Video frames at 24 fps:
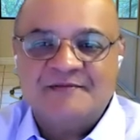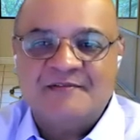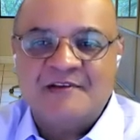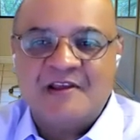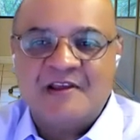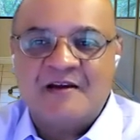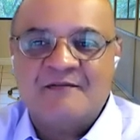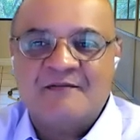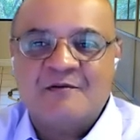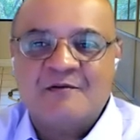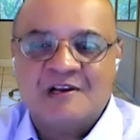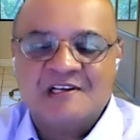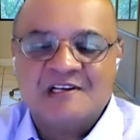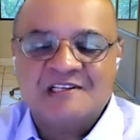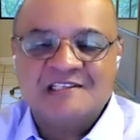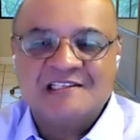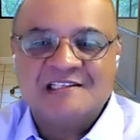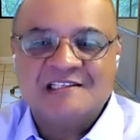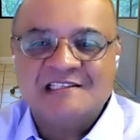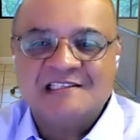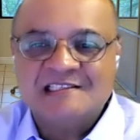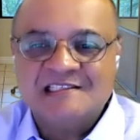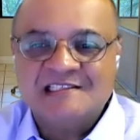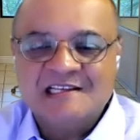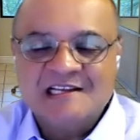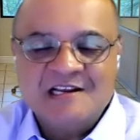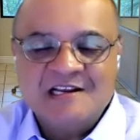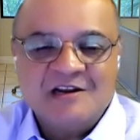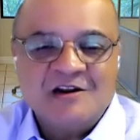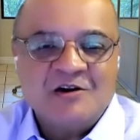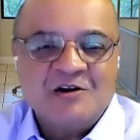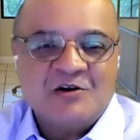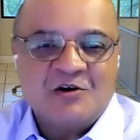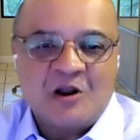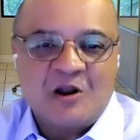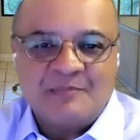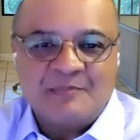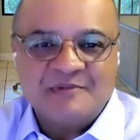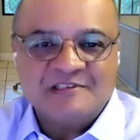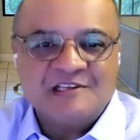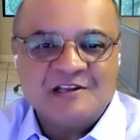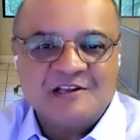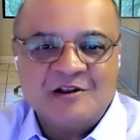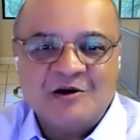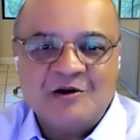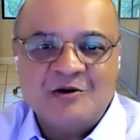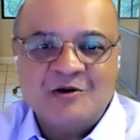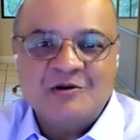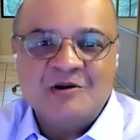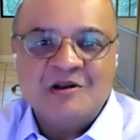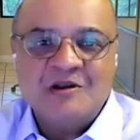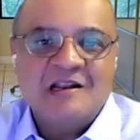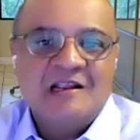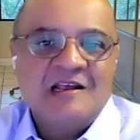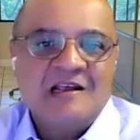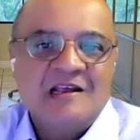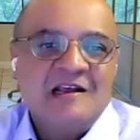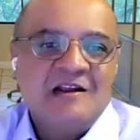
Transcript: If you have questions, drop us a note,